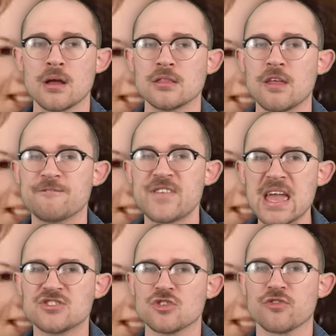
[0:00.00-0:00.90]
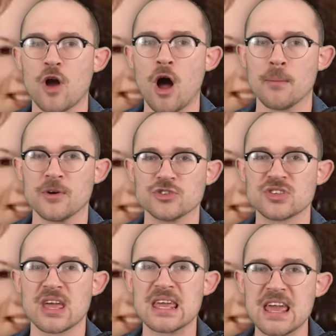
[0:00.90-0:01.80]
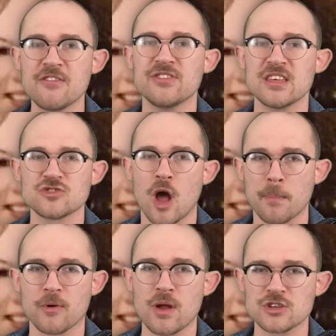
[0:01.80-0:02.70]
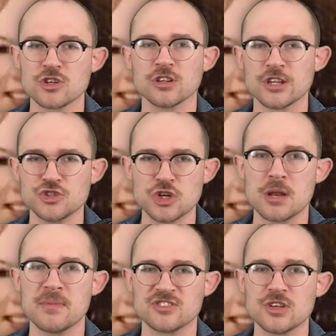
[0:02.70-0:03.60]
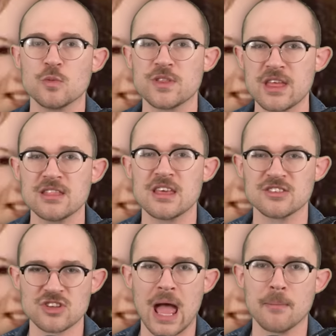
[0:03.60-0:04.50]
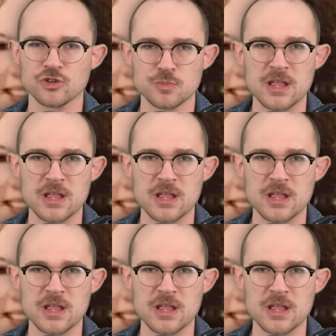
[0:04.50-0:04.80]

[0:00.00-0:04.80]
the face of commerce to give this operation legitimacy within the establishment.